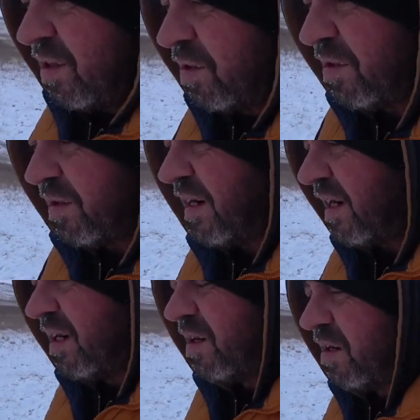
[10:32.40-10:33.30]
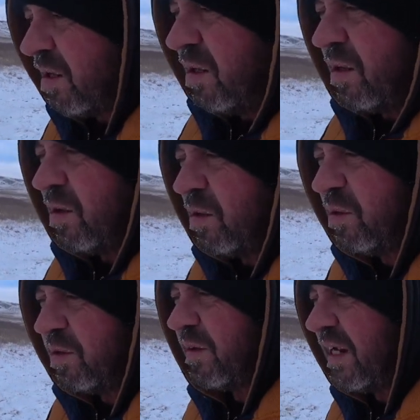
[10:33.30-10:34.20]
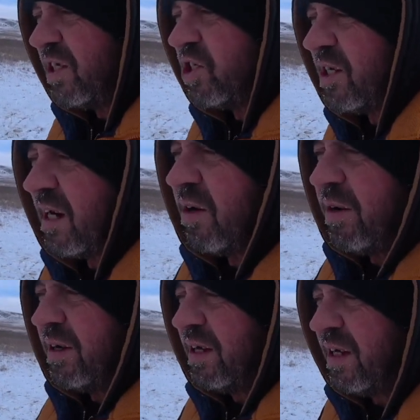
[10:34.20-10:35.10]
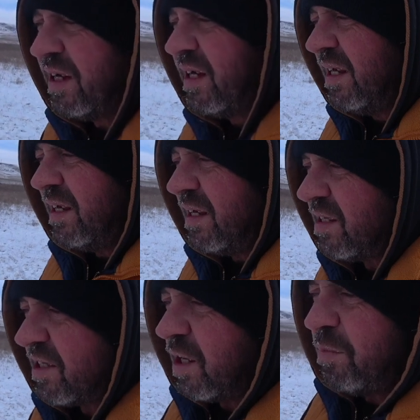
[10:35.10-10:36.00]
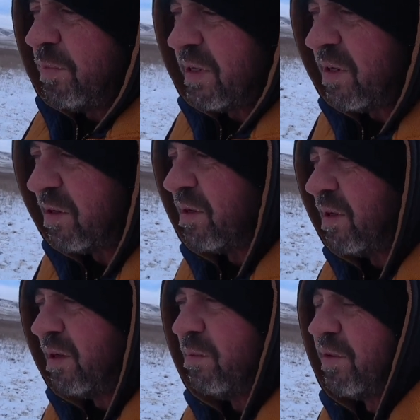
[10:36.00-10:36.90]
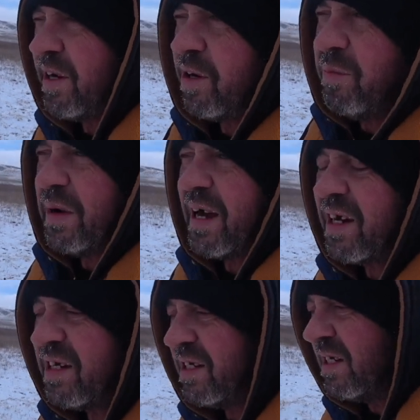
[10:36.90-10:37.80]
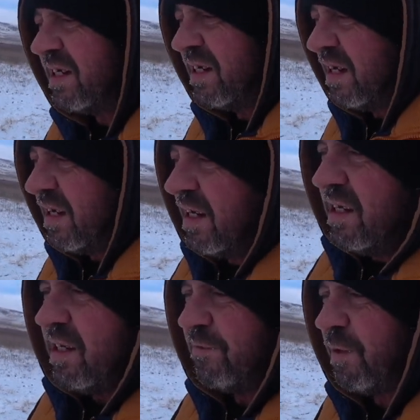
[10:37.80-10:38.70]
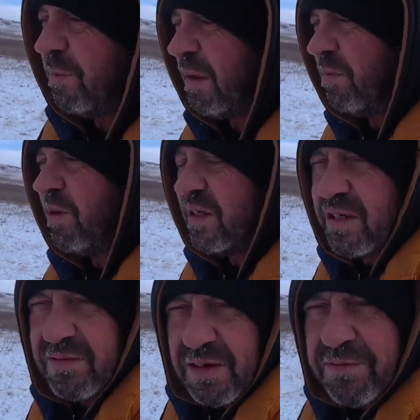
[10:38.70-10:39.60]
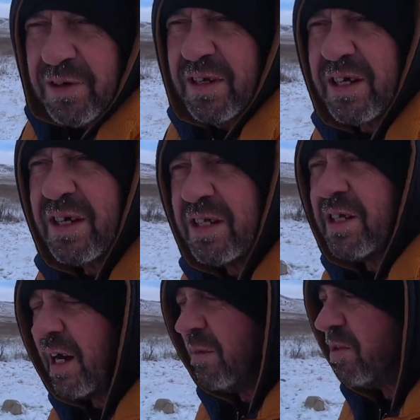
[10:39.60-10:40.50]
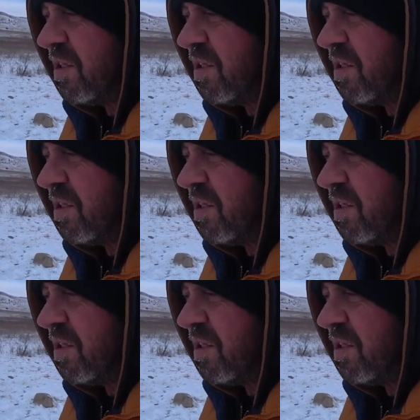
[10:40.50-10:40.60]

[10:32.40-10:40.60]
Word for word: her uh, older age now. It's helping her bring her back to different memories of different times